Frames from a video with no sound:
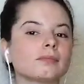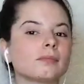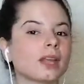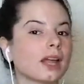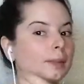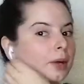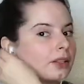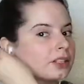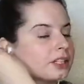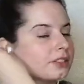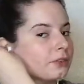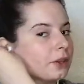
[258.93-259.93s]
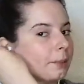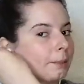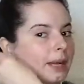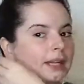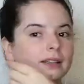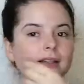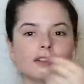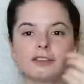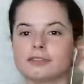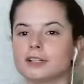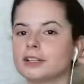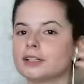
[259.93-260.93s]
I apologize for the mic
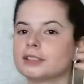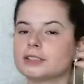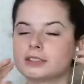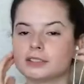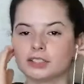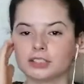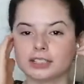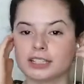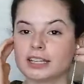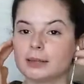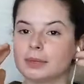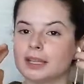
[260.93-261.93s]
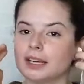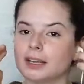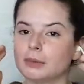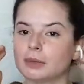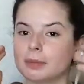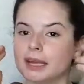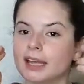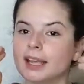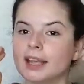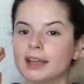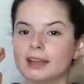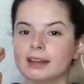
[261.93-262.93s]
interference, just because I keep hitting it with my
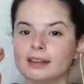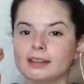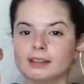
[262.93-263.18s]
hand,